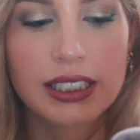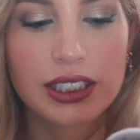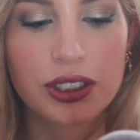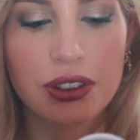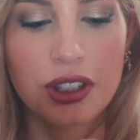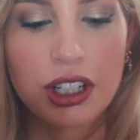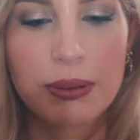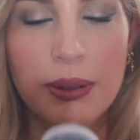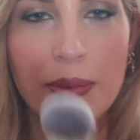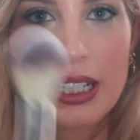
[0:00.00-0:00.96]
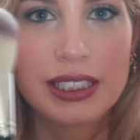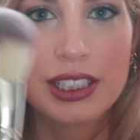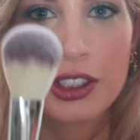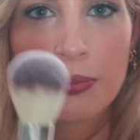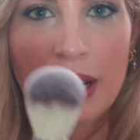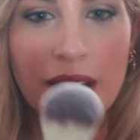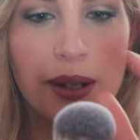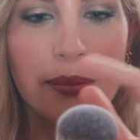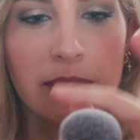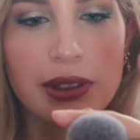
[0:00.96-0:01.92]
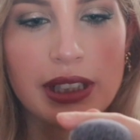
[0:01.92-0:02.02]
so you're not going to be wasting your
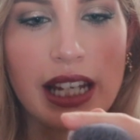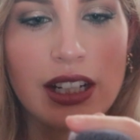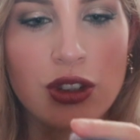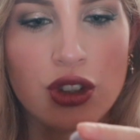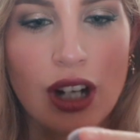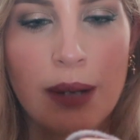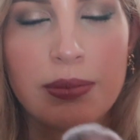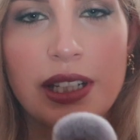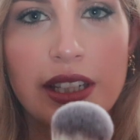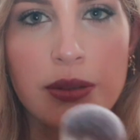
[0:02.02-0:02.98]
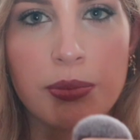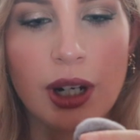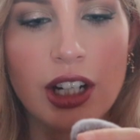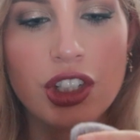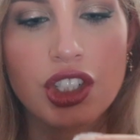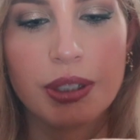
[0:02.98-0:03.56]
makeup getting trapped in the brush.